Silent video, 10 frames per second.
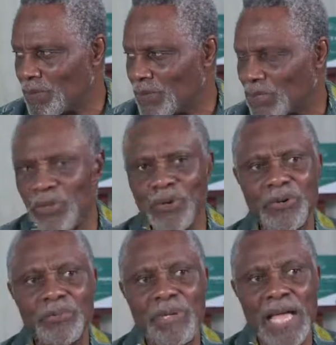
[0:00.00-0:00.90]

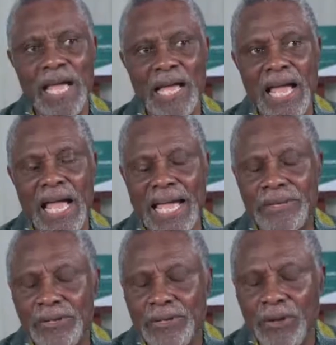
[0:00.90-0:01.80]
So, I
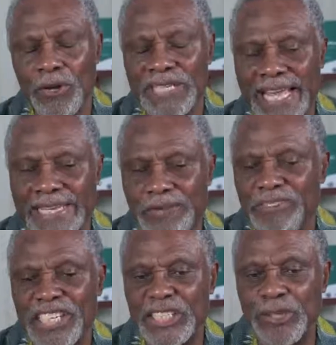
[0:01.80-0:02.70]
don't know the
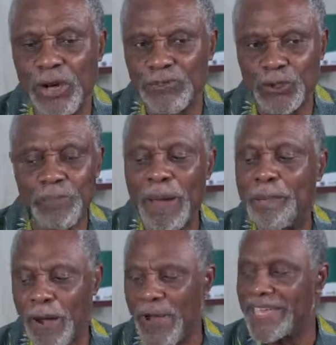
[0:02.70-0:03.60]
definition of
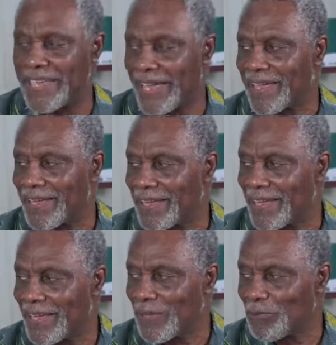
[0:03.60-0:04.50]
superpower here,
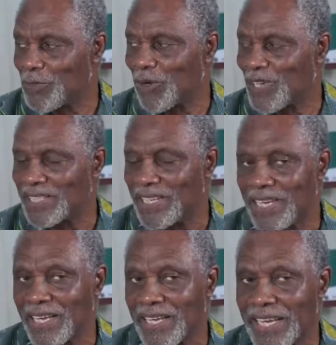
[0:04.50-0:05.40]
because
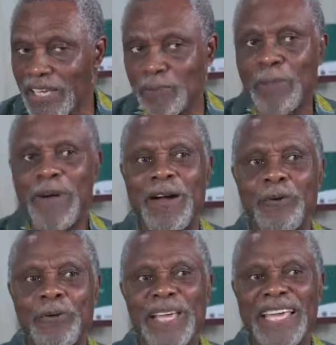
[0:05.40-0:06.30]
a superpower
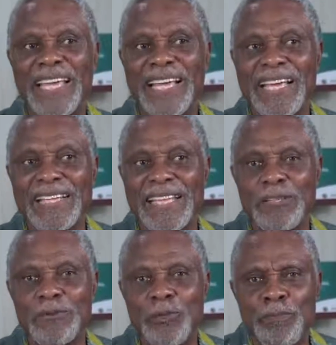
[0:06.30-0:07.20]
will be
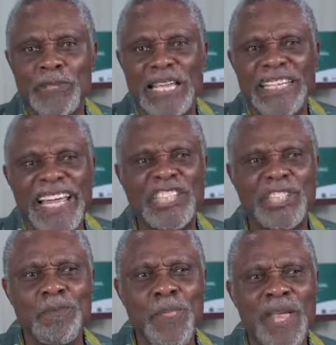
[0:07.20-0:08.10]
the
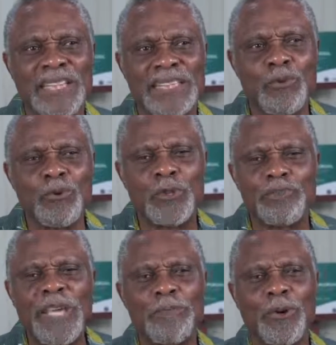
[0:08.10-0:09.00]
nation whose
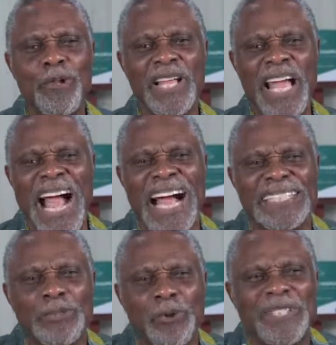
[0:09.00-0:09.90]
people are
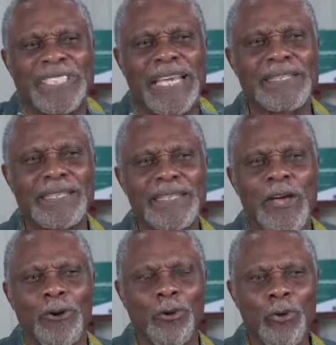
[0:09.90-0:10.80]
so
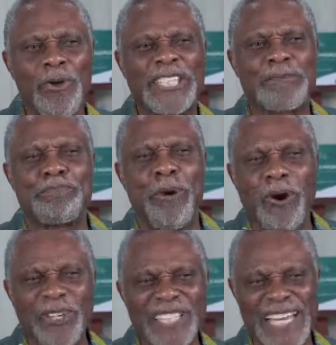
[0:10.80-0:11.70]
settled, who
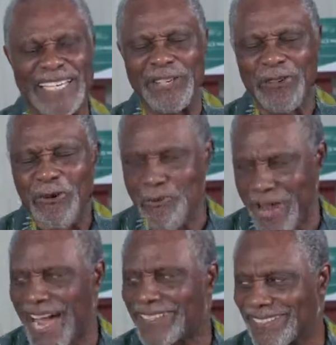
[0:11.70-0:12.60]
respond and they don't
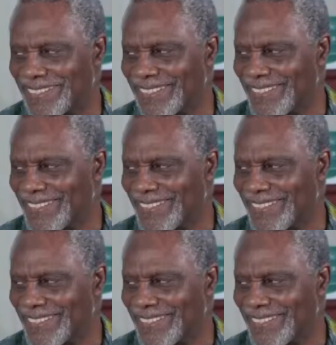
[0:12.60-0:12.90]
react.